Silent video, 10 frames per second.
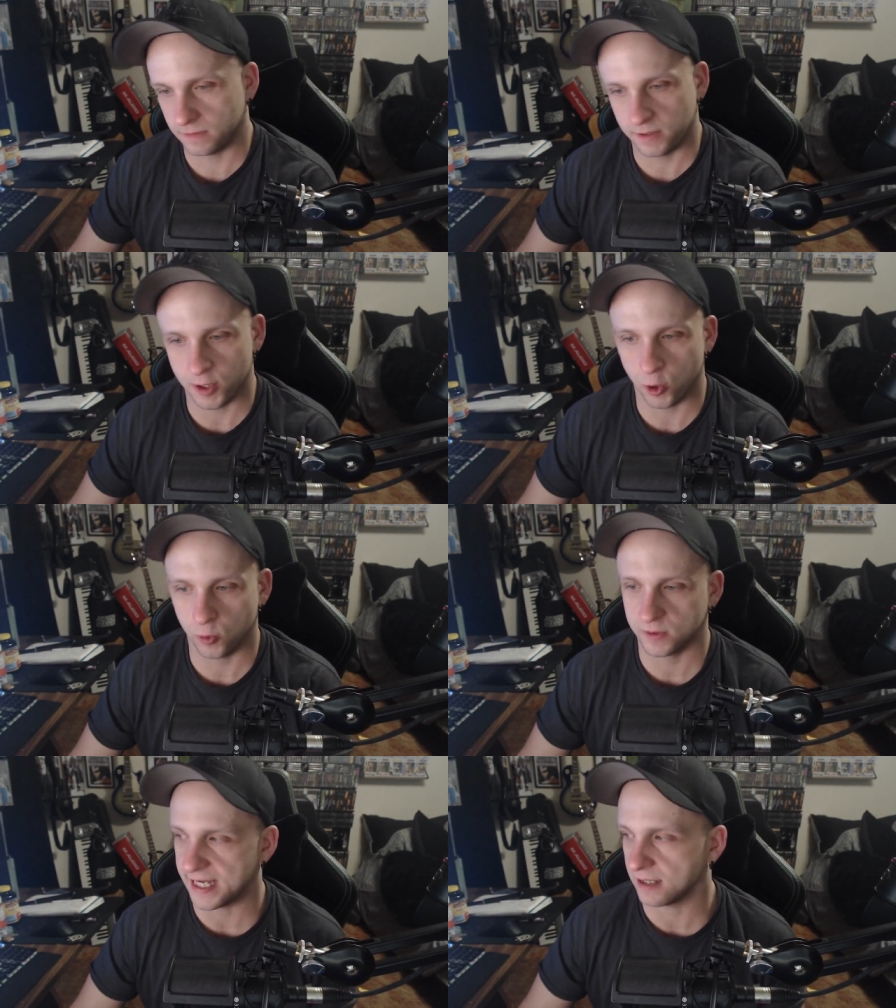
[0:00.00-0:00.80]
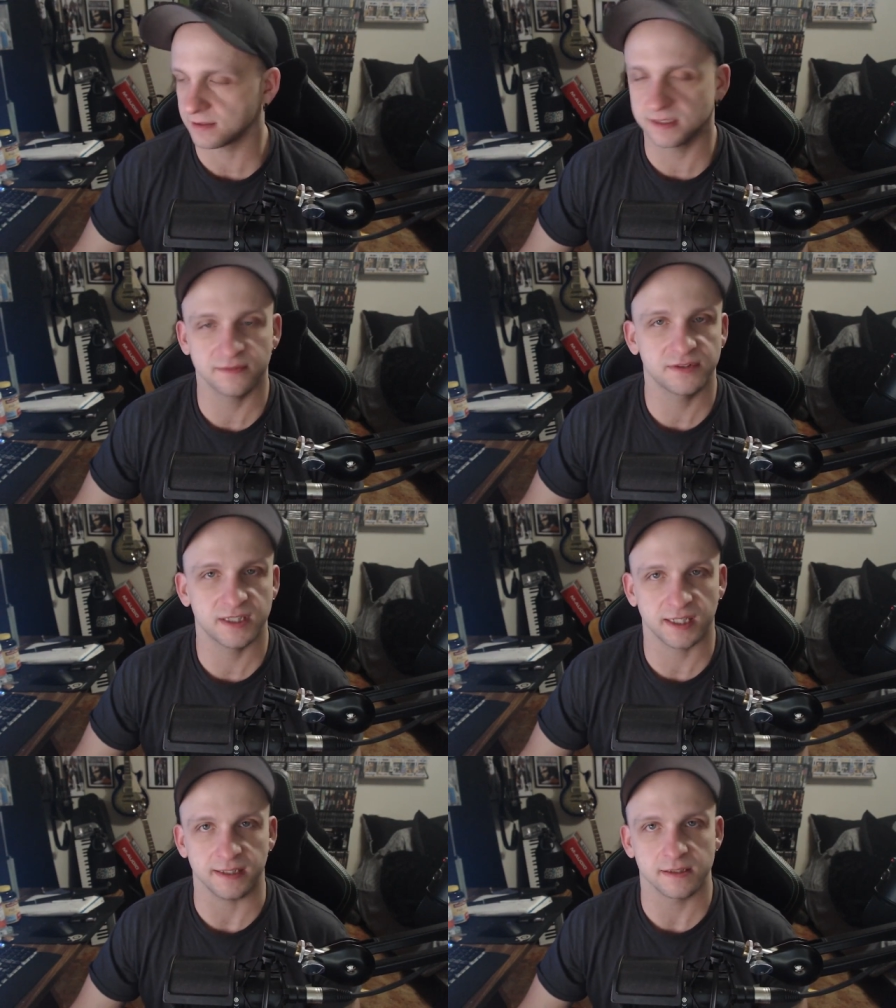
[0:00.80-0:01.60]
you know, thousands of
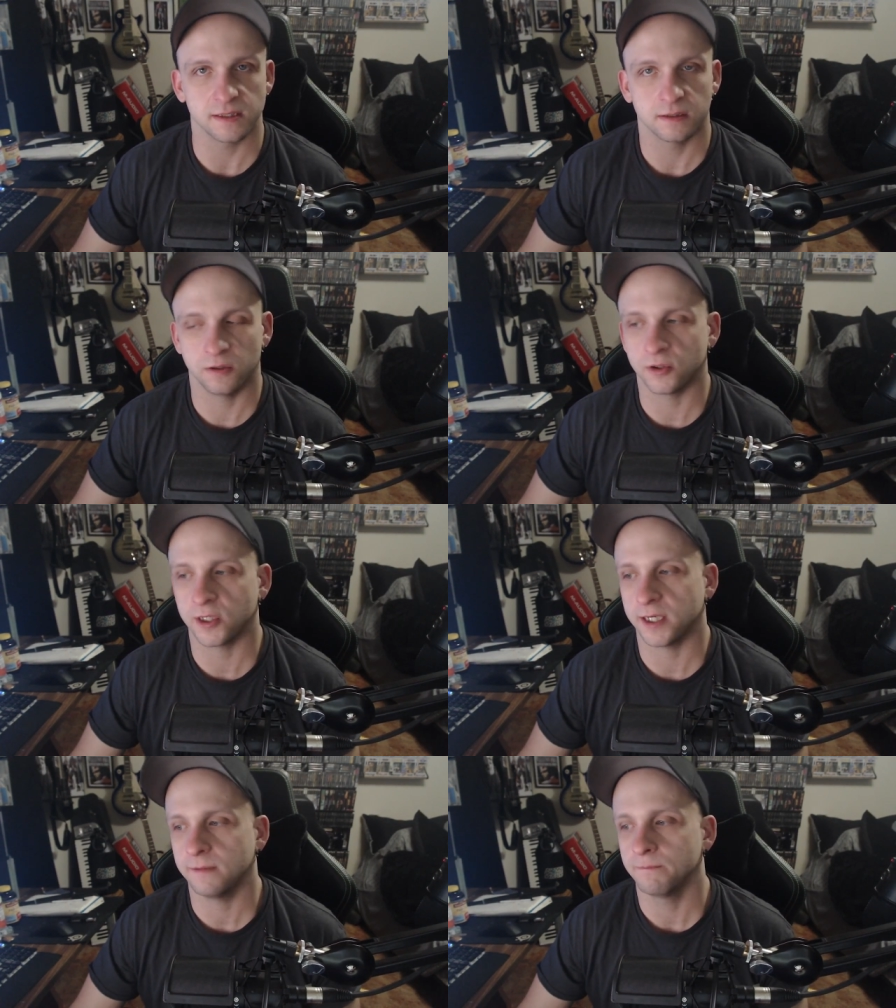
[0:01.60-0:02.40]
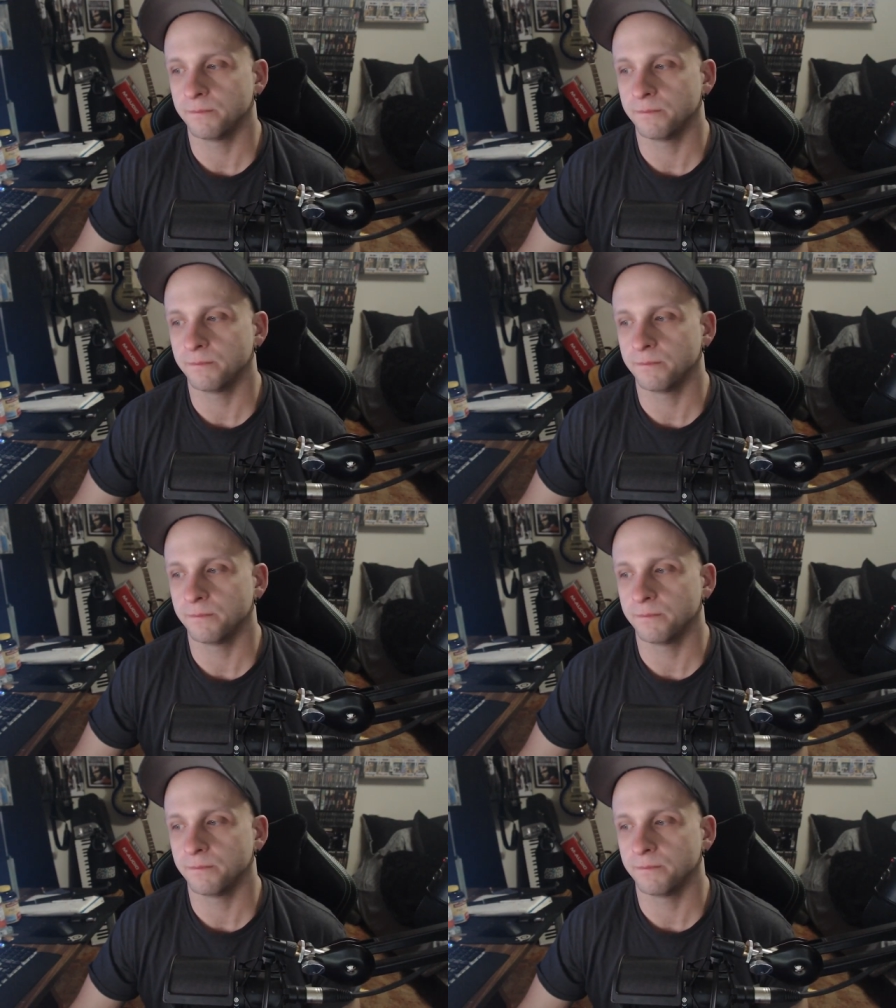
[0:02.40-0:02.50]
cities, okay?